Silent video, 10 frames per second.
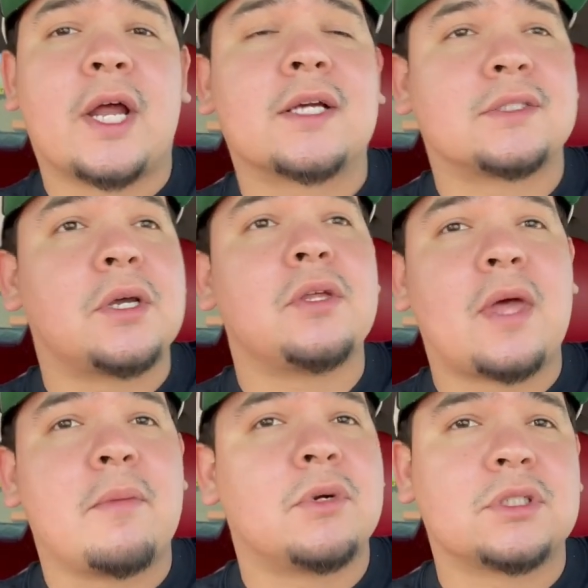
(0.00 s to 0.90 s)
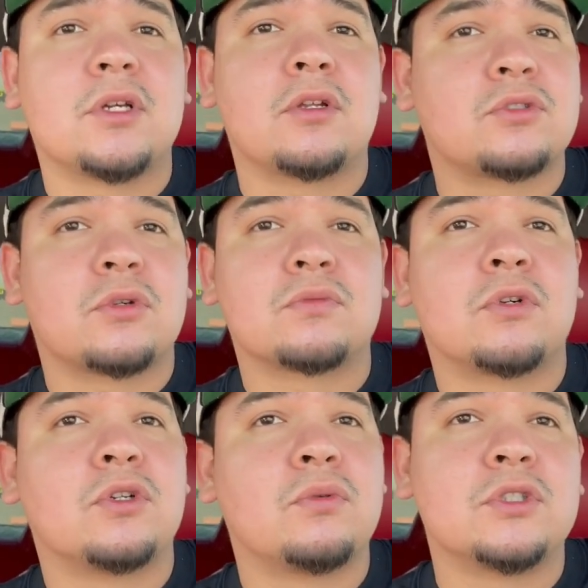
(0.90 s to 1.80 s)
I could tell you that much. The other stores
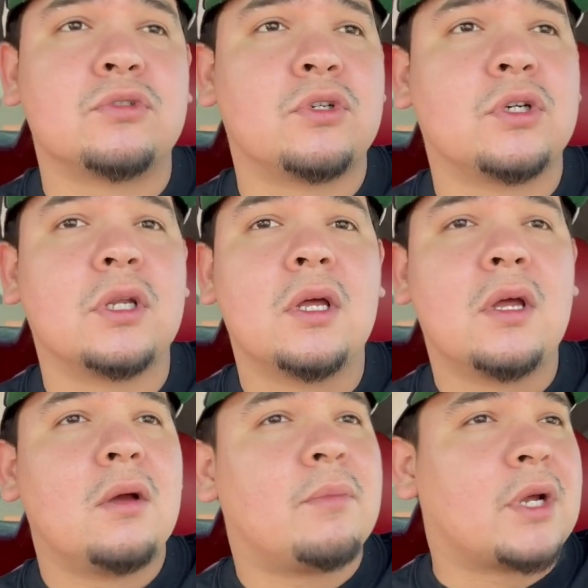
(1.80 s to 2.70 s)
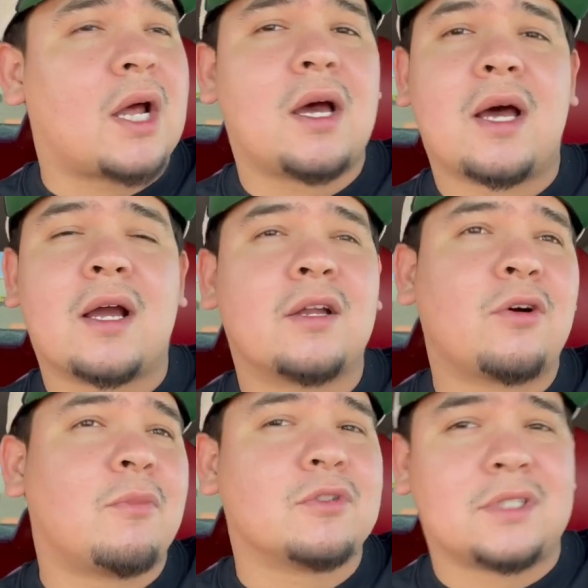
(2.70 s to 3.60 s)
weren't doing too good. But I can
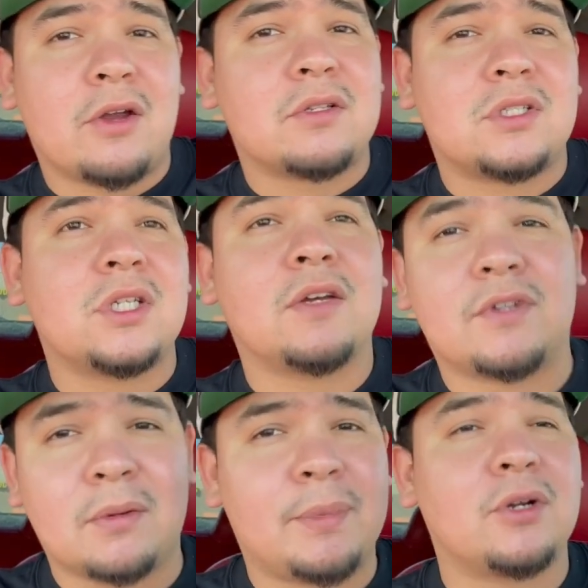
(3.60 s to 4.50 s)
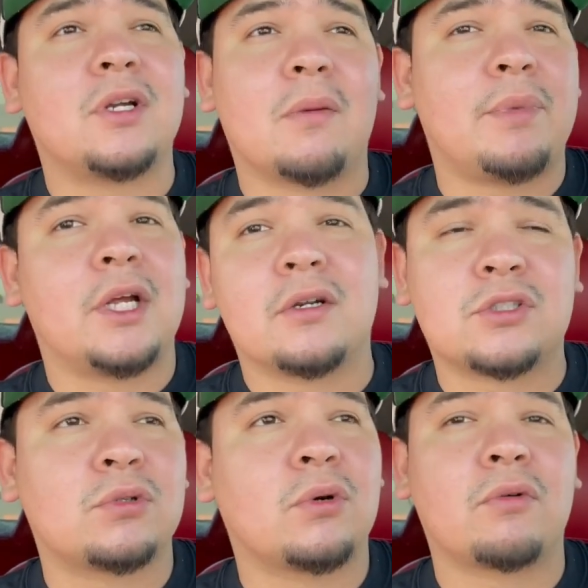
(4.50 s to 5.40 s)
almost guarantee if they're building a bigger
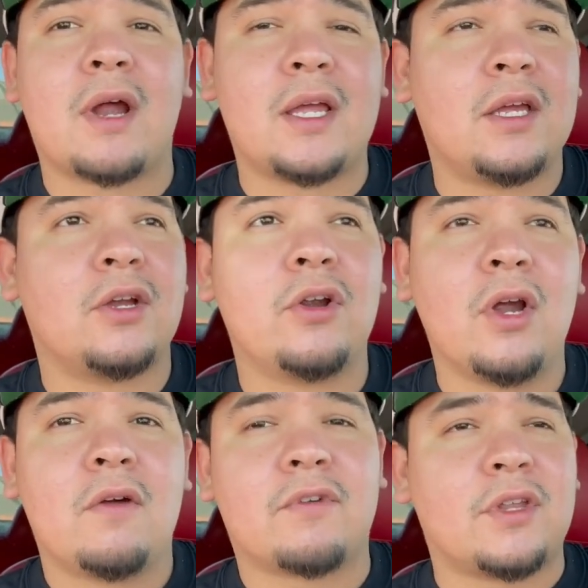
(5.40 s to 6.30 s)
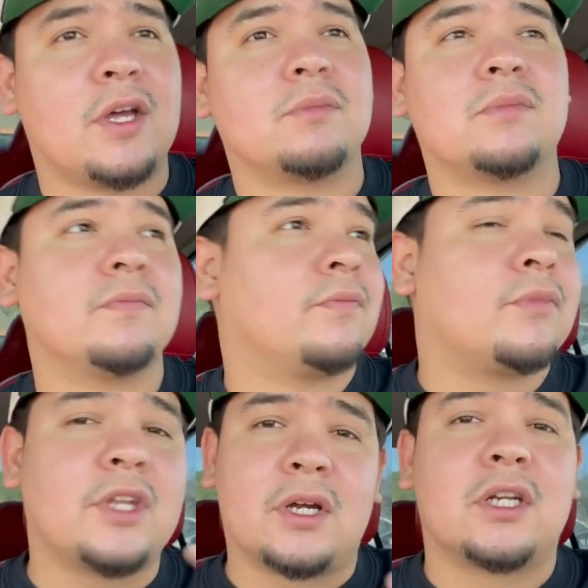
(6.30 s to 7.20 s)
store right here for them,
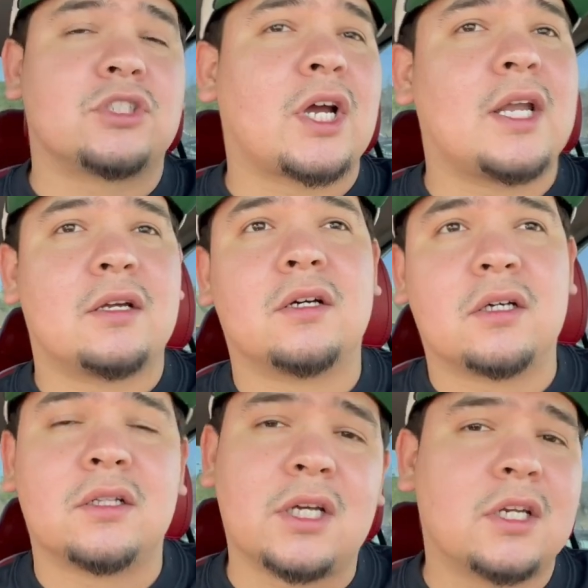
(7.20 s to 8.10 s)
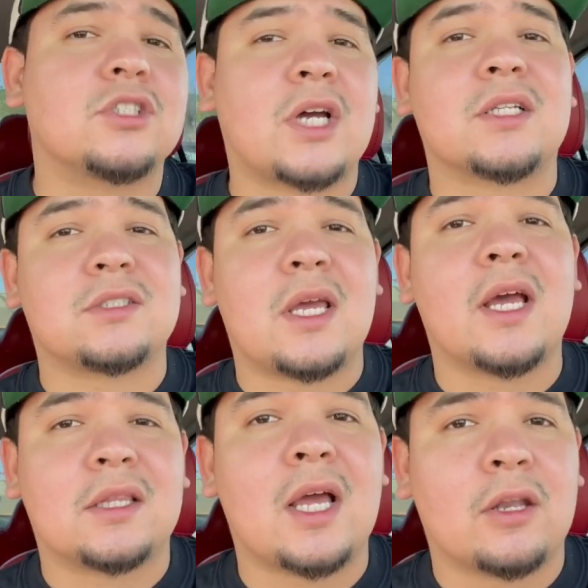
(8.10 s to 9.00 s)
they're gonna try to stay
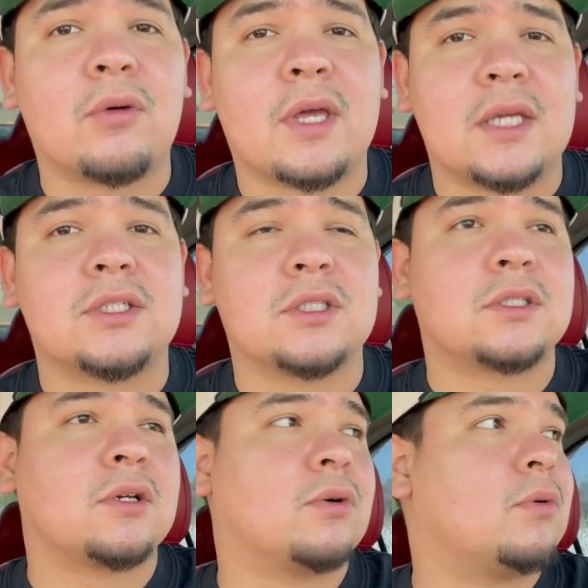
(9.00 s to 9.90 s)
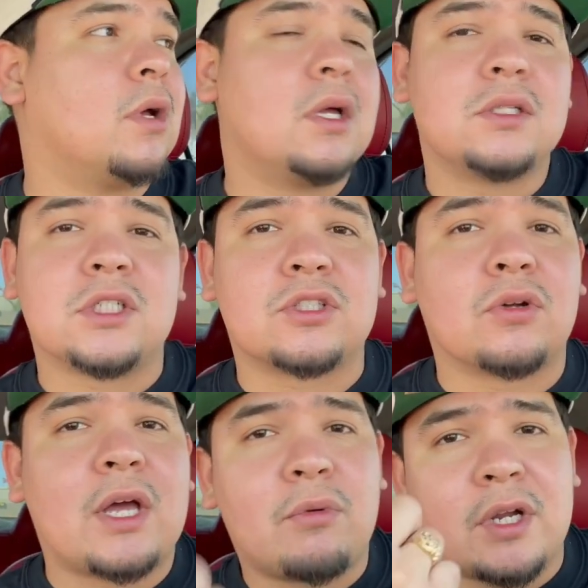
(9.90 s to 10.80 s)
at that location. So just
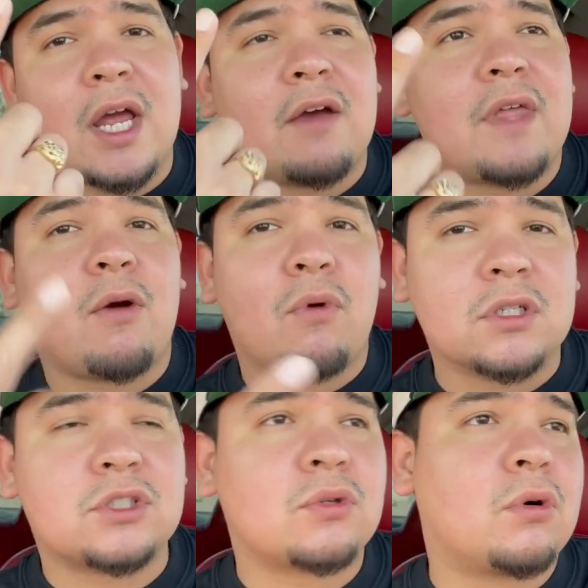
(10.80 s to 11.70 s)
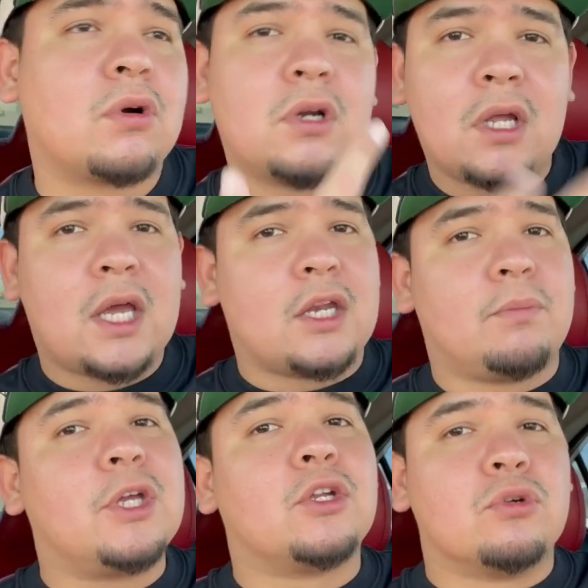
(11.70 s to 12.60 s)
know that we're gonna have that one store and
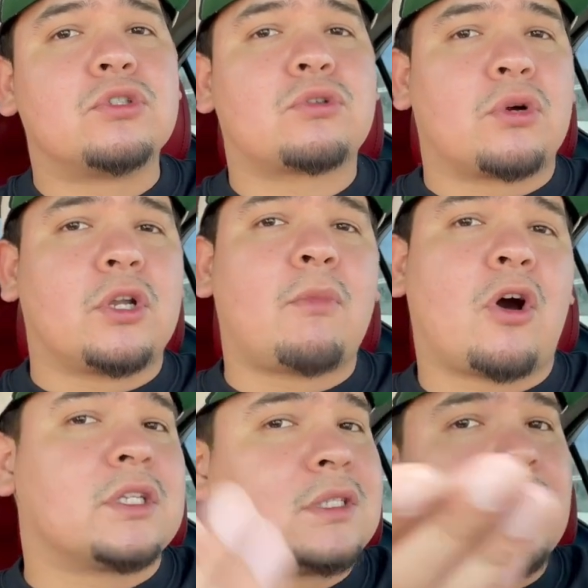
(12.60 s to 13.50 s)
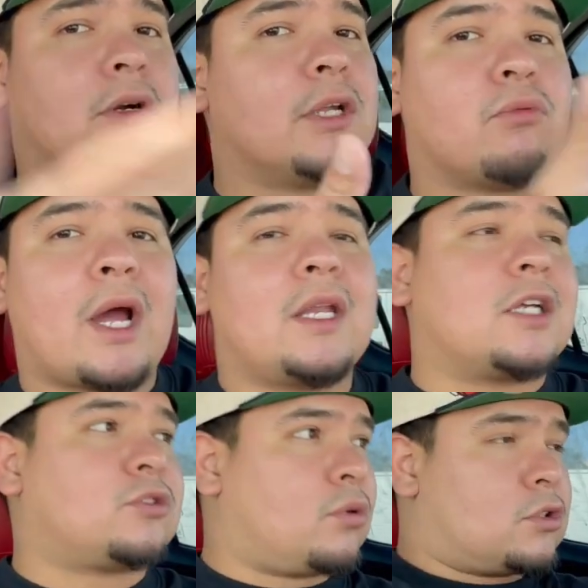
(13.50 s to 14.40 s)
it'll be a new store in the mall. It's literally right
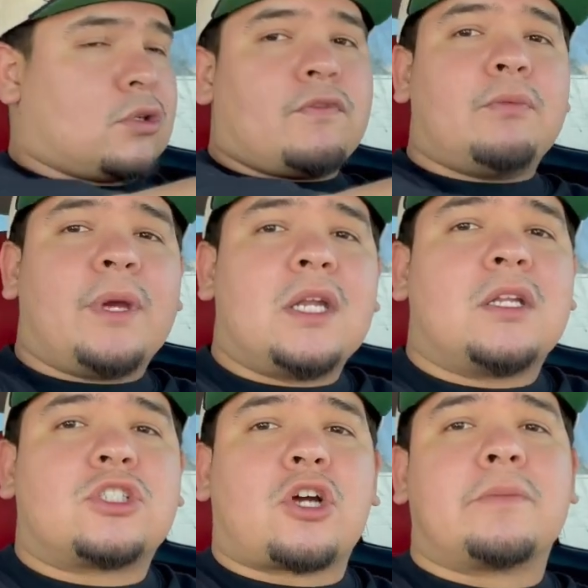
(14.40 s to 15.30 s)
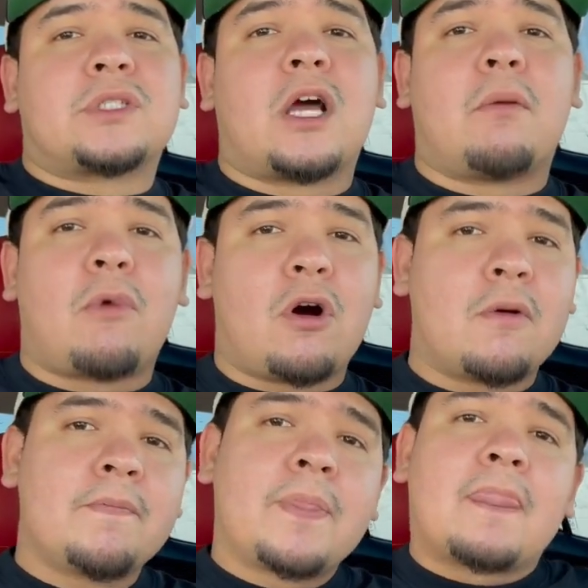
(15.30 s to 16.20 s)
next door. So if you've been in the Sharpstown
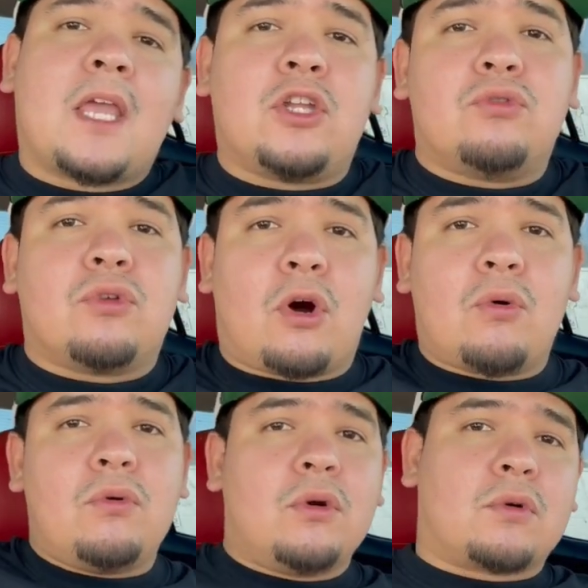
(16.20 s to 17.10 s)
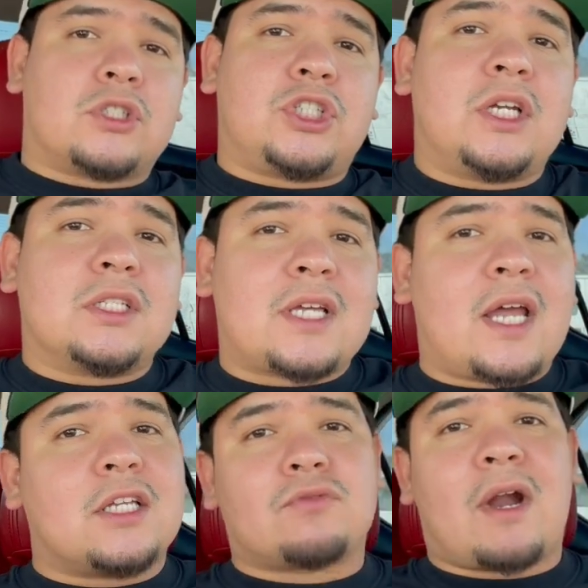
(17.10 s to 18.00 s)
Mall and you know where Chic is
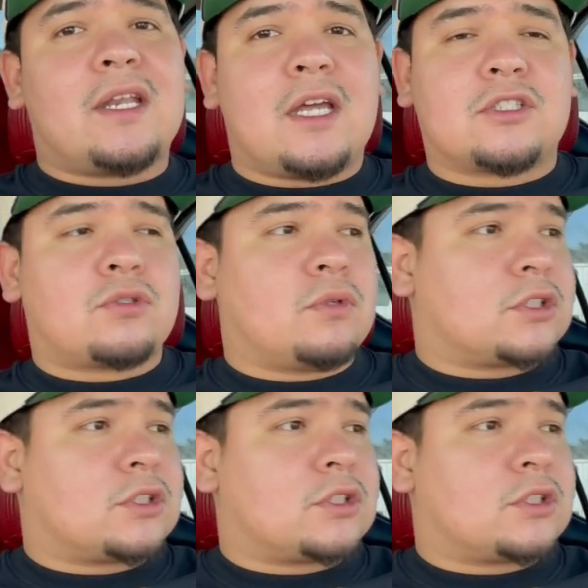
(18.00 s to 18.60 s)
at, it's right next to it.